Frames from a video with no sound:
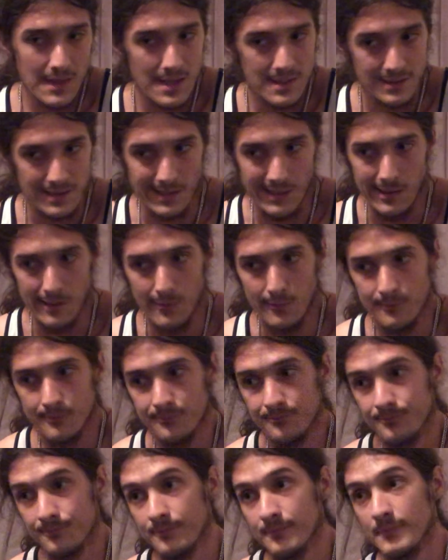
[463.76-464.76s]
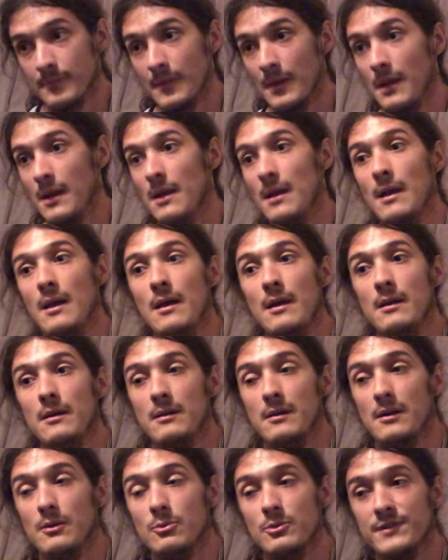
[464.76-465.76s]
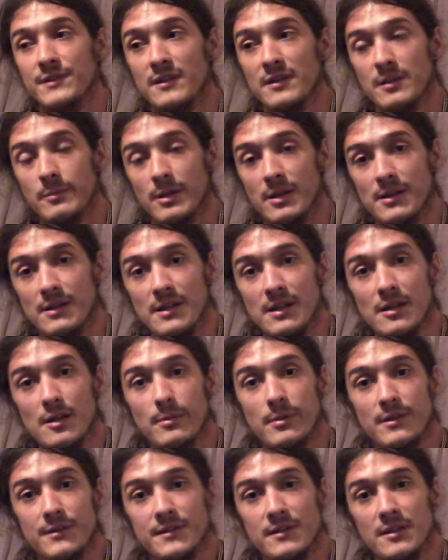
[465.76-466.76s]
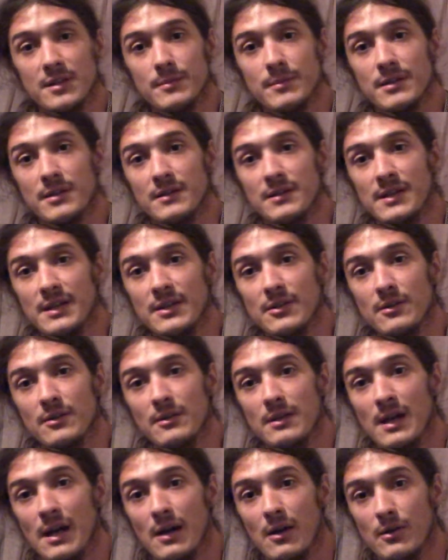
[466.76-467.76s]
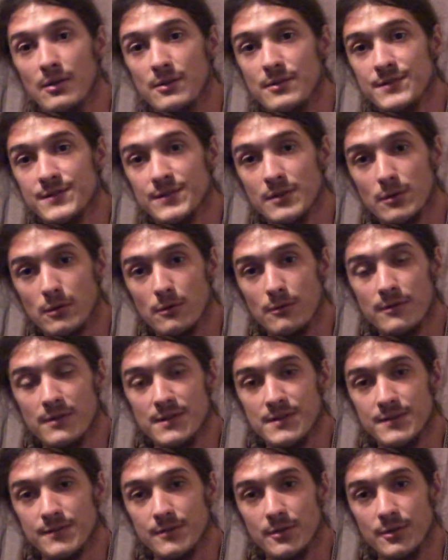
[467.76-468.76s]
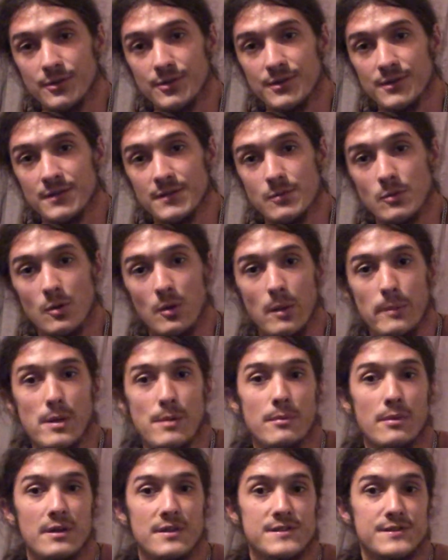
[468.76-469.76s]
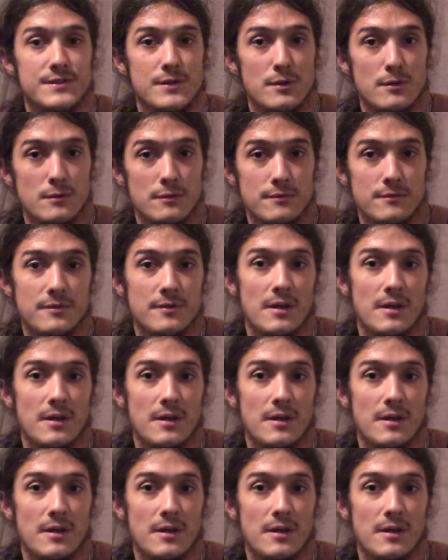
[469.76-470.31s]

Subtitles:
Now, I won't talk about it now, but I'll talk about it later, how you solve these functions. What do I mean by solve?